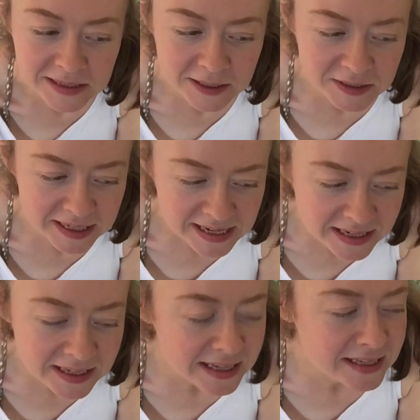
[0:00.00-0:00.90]
So
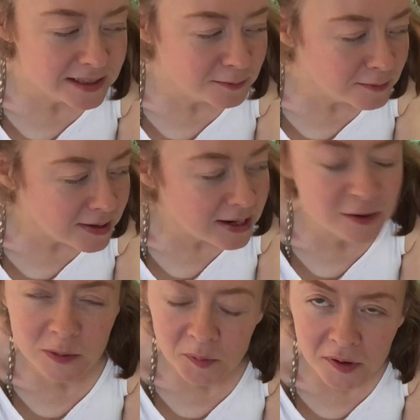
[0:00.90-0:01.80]
tahini is a really
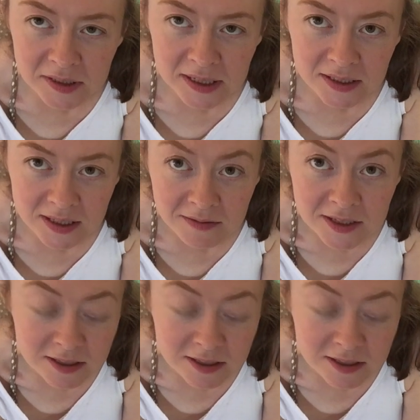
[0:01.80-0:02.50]
good product I've